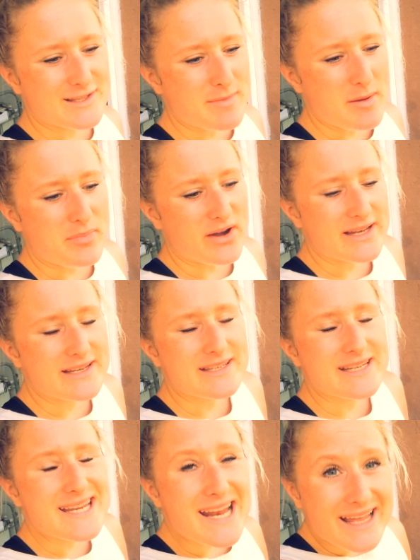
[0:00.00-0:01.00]
my body
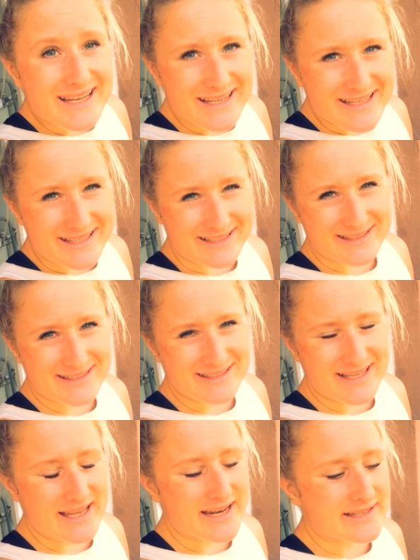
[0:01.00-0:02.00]
needed it
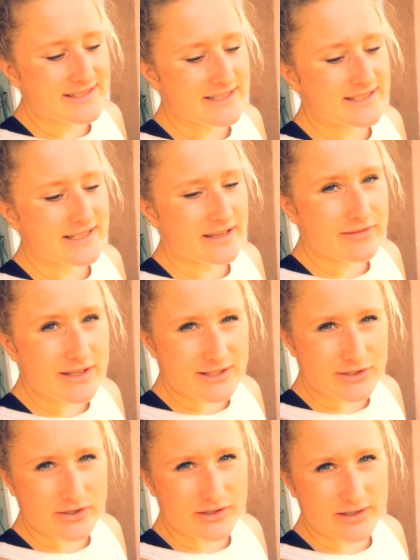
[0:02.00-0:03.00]
and I didn't give it
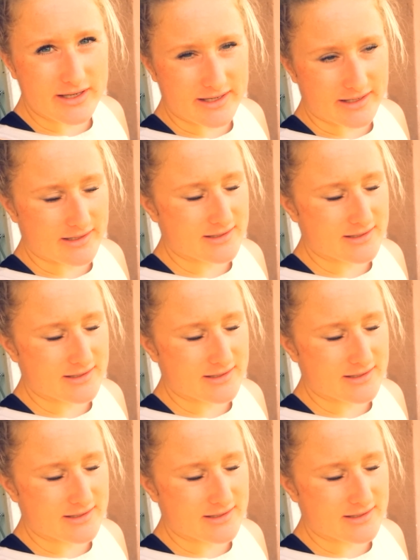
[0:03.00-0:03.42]
to it.